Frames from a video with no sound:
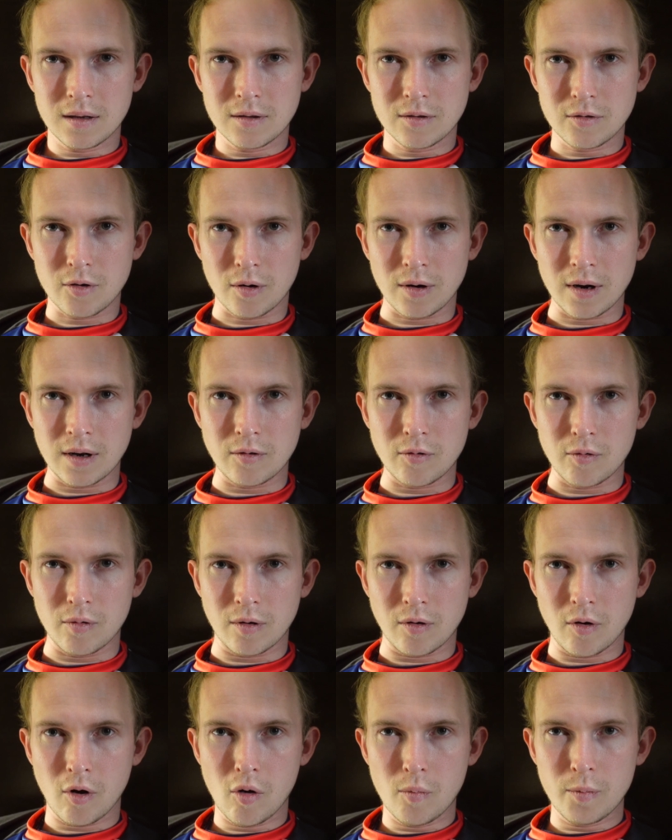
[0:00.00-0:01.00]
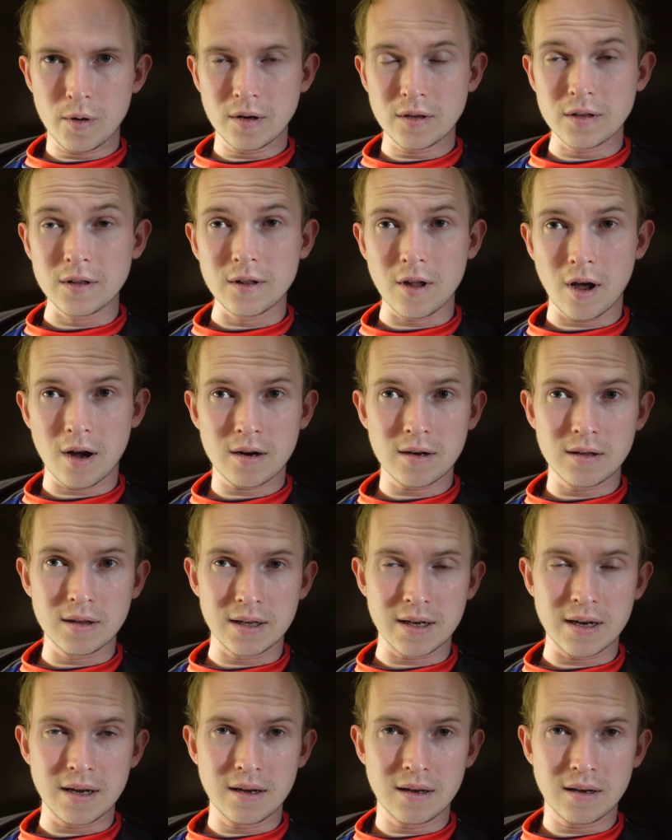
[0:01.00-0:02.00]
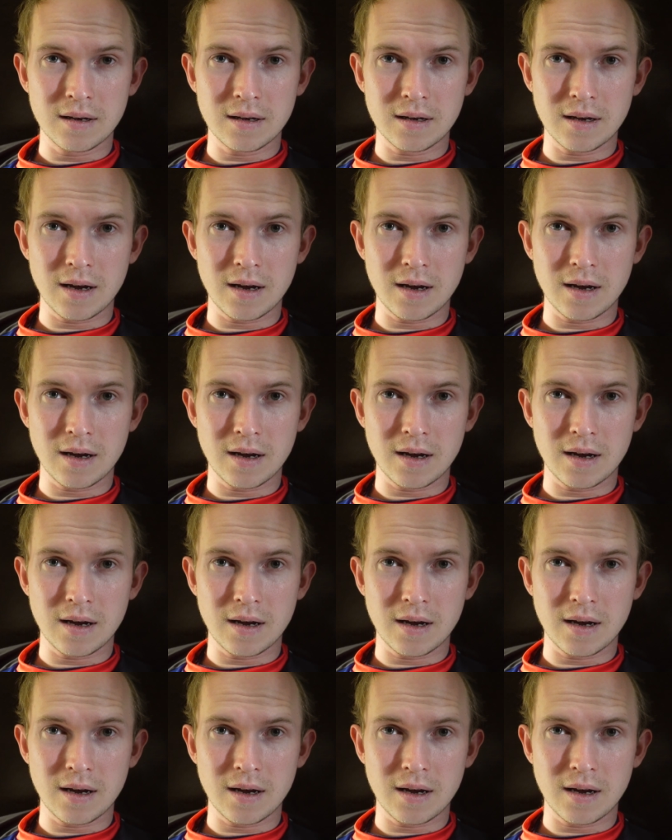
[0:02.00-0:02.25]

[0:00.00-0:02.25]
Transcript: turned into an open. Luckily,